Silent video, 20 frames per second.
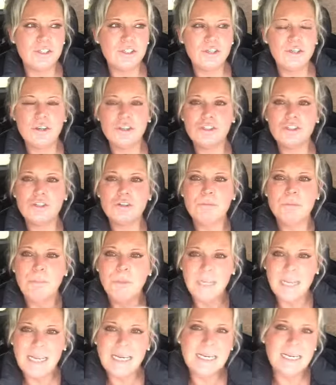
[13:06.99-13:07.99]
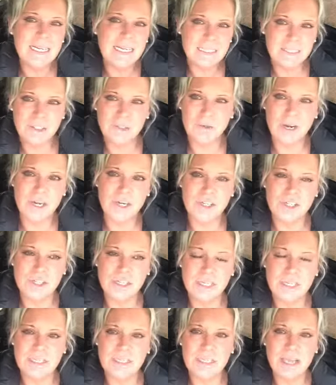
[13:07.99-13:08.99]
You know, do blending
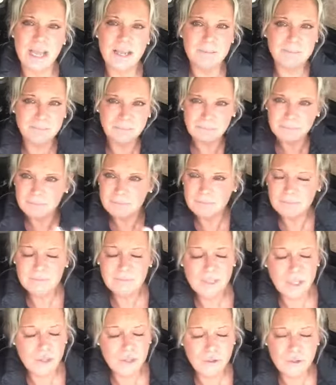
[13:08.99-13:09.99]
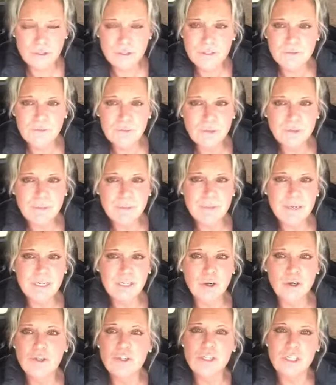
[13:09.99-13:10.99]
strategies. Like those of you in my
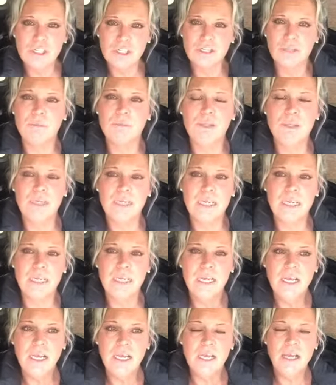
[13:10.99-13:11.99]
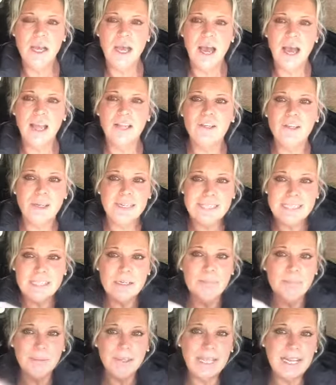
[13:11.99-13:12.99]
coaching community, I did
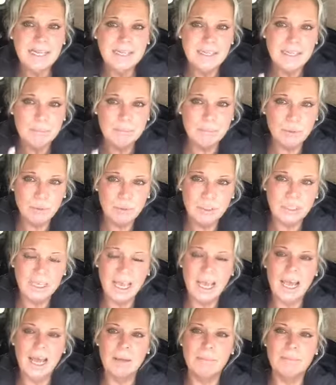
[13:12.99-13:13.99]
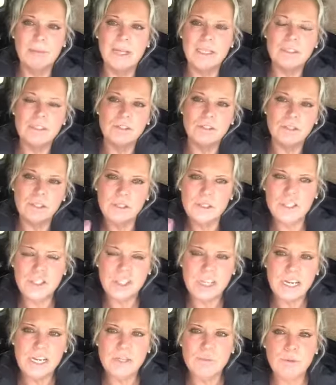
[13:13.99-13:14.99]
a blending boot camp and sort of
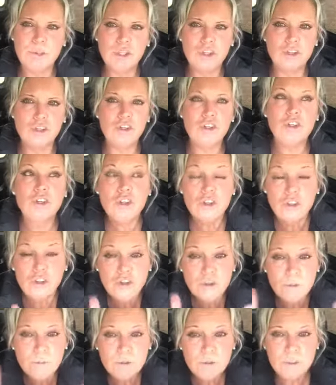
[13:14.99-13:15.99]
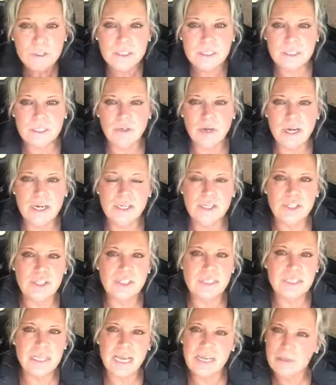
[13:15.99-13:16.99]
shared with you numerous
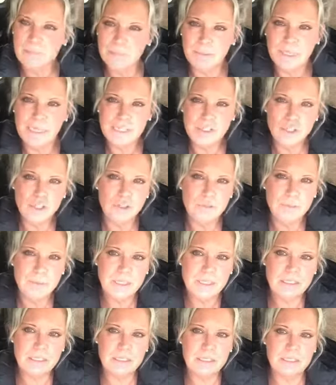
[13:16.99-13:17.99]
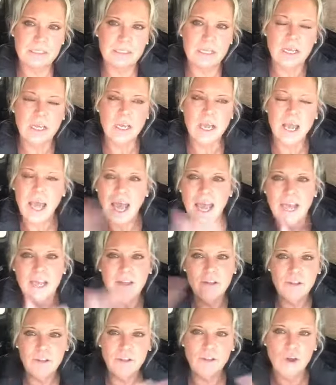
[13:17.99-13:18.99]
strategies how to blend your business
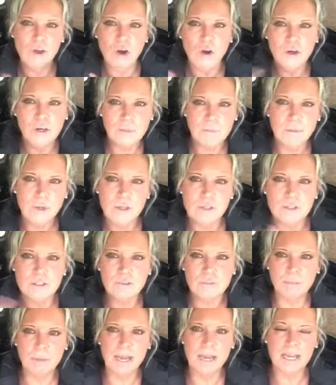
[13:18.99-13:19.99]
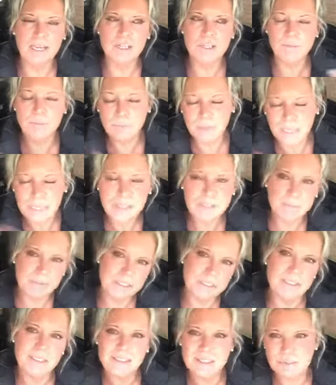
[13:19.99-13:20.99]
on a personal page and blend
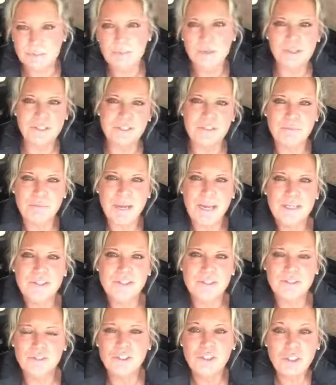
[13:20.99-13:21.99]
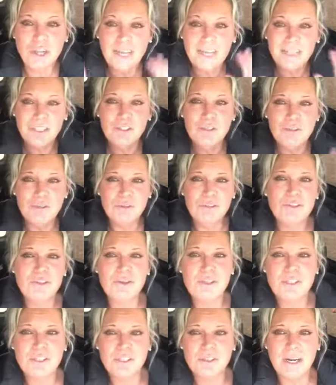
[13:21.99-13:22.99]
business and personal pages. You like use
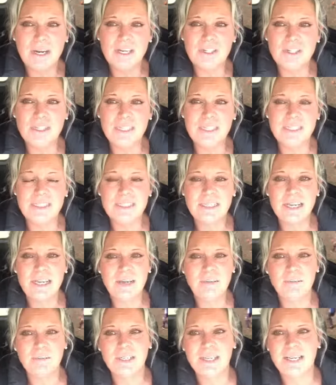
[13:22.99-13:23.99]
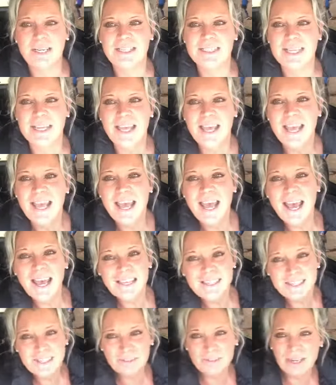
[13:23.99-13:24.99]
those strategies, guys.
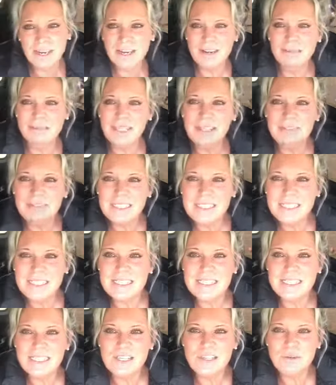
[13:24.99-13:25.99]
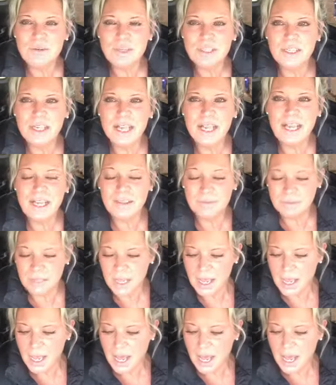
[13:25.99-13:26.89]
Hey, Saran, lovely to see you on live.